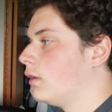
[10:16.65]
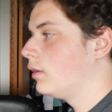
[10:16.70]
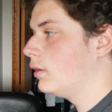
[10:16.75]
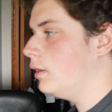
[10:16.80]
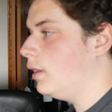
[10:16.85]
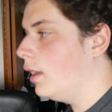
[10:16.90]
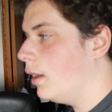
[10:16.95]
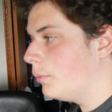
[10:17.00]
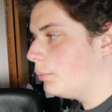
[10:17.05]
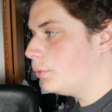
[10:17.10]

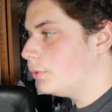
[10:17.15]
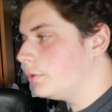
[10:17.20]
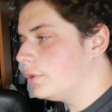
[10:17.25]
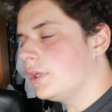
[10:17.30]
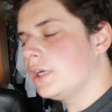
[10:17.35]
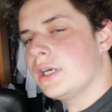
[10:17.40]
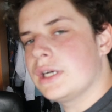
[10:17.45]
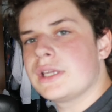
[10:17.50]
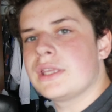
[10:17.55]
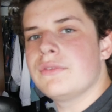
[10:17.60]
yeah, we'll
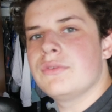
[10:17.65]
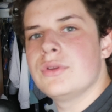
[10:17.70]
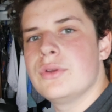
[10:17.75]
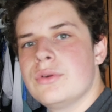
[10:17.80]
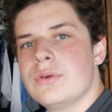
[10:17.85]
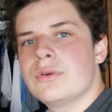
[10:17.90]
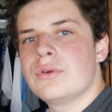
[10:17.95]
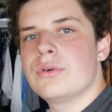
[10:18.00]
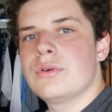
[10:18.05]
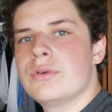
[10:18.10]
uh, give
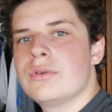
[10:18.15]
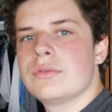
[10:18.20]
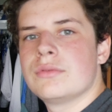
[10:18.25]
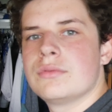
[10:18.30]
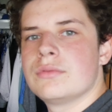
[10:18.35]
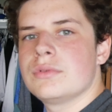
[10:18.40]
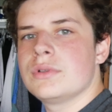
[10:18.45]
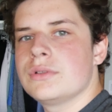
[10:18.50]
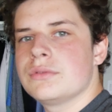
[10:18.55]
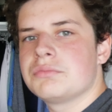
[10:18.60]
you,
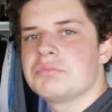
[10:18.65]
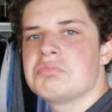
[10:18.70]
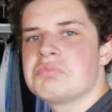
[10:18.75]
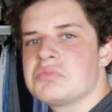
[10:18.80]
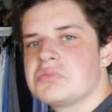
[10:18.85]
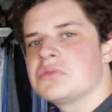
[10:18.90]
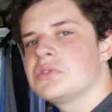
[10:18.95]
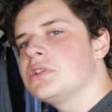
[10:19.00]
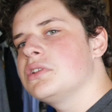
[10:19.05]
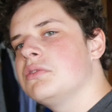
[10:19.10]
we'll,
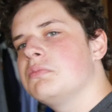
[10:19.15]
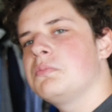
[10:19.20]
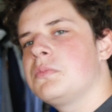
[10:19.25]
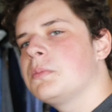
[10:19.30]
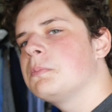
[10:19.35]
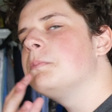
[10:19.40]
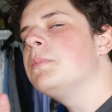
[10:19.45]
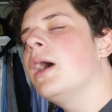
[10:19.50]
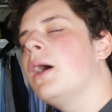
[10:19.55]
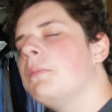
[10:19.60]

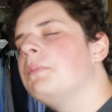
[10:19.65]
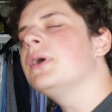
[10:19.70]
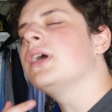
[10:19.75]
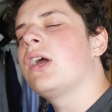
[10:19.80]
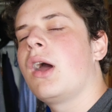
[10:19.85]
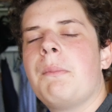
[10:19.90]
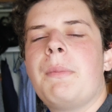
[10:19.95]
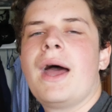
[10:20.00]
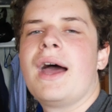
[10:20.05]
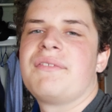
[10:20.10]
I'll pick
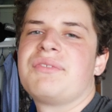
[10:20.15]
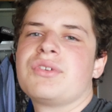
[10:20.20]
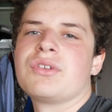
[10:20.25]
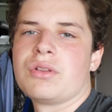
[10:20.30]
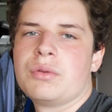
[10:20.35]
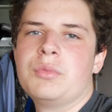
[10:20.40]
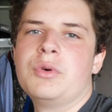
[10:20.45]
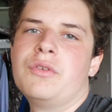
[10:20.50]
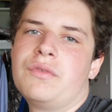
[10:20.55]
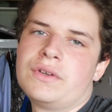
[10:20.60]
up after
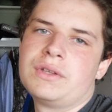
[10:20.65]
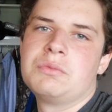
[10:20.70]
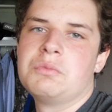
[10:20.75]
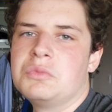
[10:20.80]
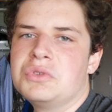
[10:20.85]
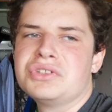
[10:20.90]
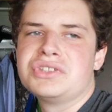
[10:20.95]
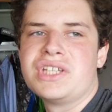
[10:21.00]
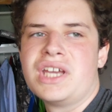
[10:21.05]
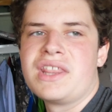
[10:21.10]
the movie.
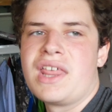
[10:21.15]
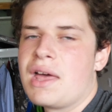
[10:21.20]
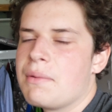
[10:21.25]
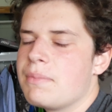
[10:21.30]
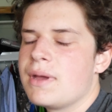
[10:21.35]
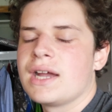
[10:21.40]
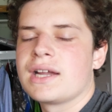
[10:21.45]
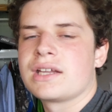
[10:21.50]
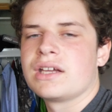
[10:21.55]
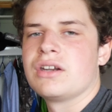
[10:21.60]
We'll say that
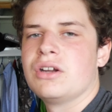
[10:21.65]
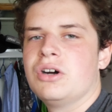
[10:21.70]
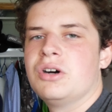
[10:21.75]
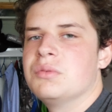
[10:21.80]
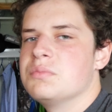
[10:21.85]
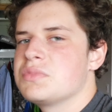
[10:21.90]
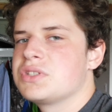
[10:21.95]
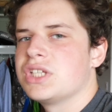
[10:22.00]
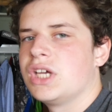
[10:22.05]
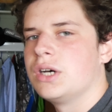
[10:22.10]
back at
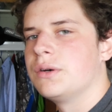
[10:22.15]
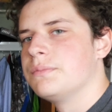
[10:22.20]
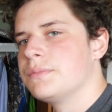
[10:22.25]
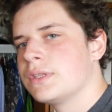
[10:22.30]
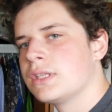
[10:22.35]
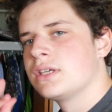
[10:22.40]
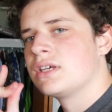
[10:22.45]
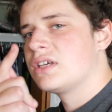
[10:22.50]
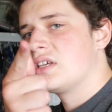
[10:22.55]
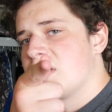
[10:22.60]
home. So,
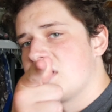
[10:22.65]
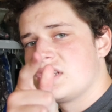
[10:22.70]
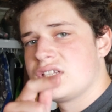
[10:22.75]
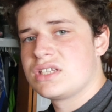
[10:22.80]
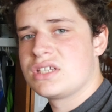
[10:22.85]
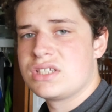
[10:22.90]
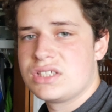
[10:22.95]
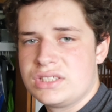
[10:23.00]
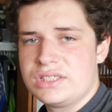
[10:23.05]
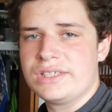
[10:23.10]

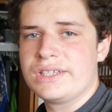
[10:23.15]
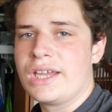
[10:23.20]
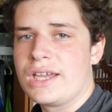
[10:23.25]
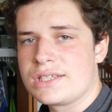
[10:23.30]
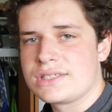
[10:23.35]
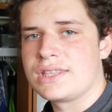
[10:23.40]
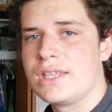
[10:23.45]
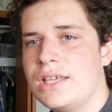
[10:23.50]
see you guys